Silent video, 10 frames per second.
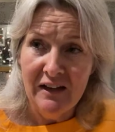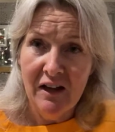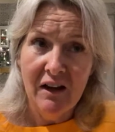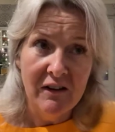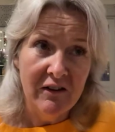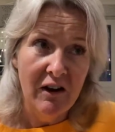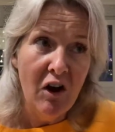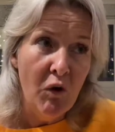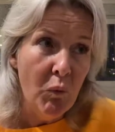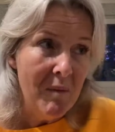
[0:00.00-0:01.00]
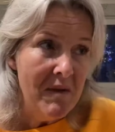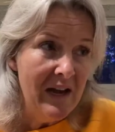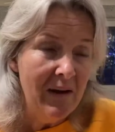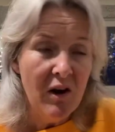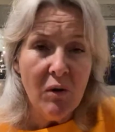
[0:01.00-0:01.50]
that a lot of women,
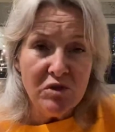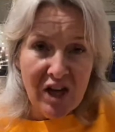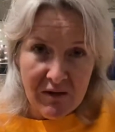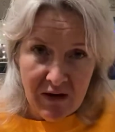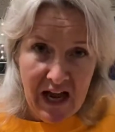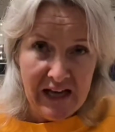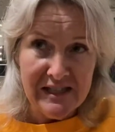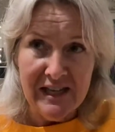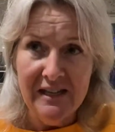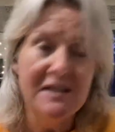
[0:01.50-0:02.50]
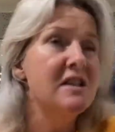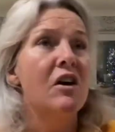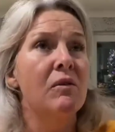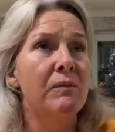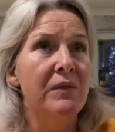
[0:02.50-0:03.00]
I know I'm generalising,
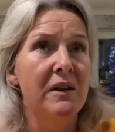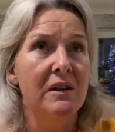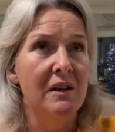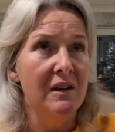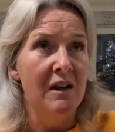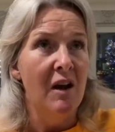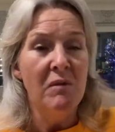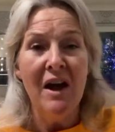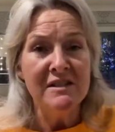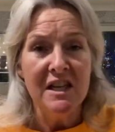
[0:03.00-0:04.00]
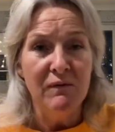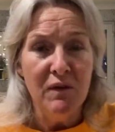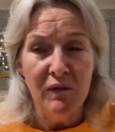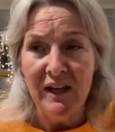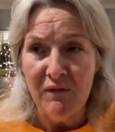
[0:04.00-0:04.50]
so, you know, I'm not asking for your
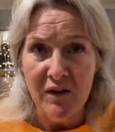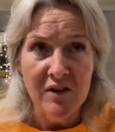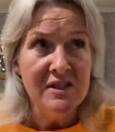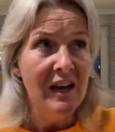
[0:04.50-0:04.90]
forgiveness.